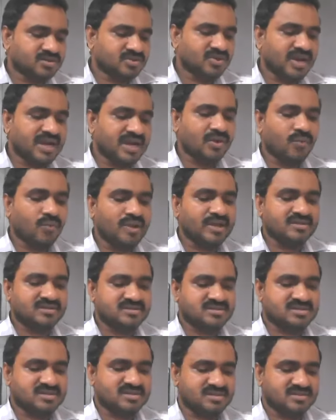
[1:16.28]

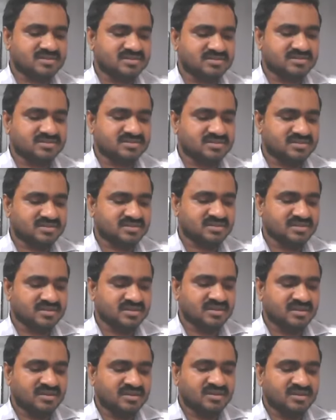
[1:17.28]
acquaint
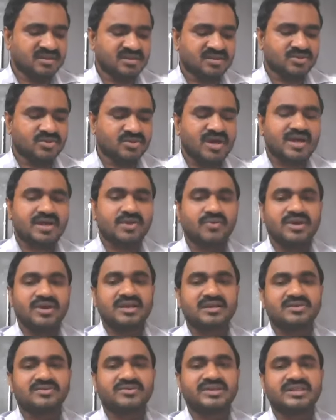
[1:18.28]

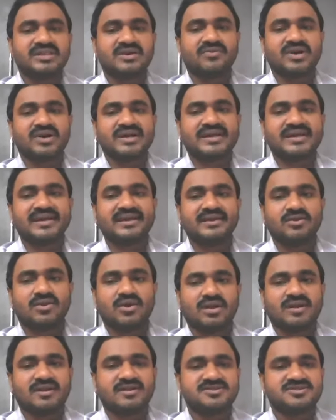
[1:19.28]
with the working
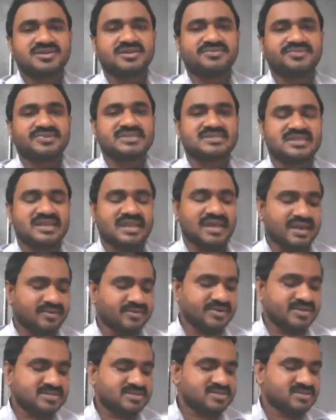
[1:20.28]
knowledge of this
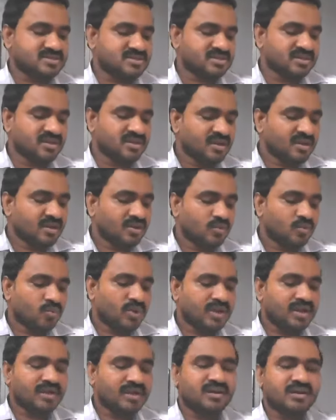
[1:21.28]
language,
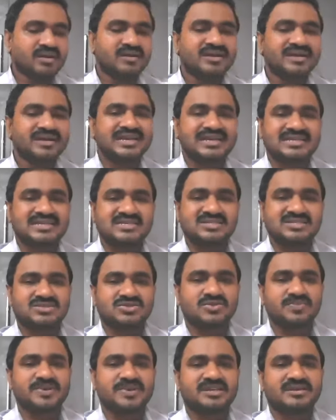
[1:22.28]
one needs
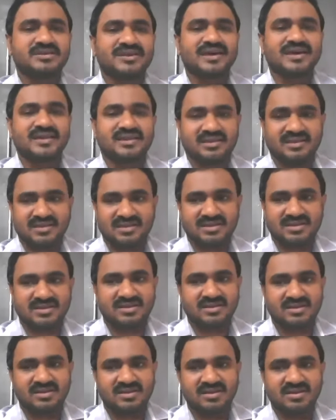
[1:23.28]
to be trained.
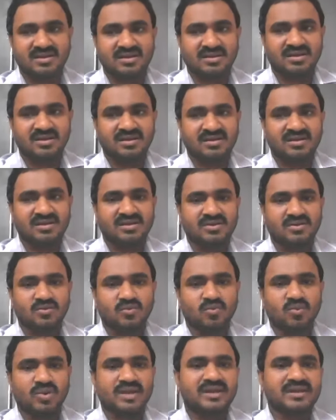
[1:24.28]

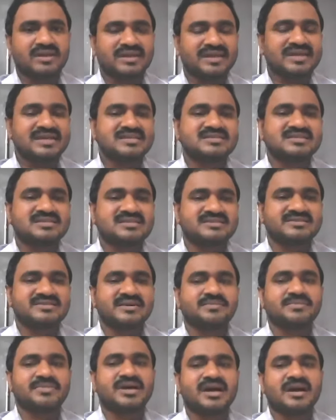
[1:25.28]
One needs
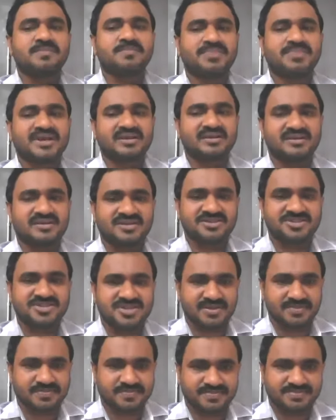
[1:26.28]
some
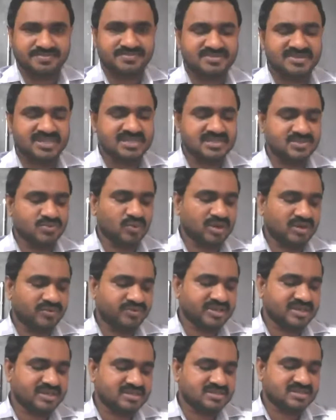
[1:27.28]
apprenticeship. This is what
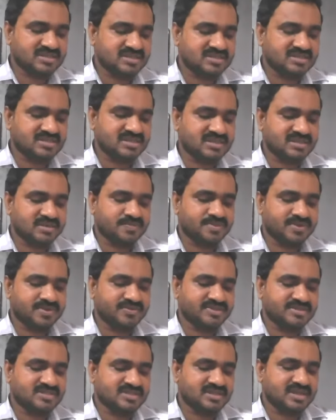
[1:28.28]
we discussed in the
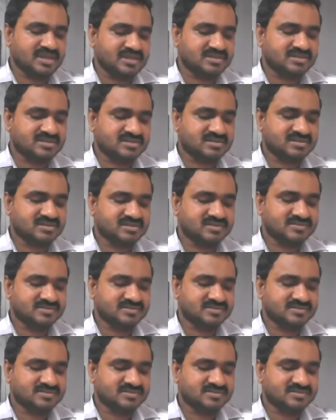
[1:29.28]
previous class.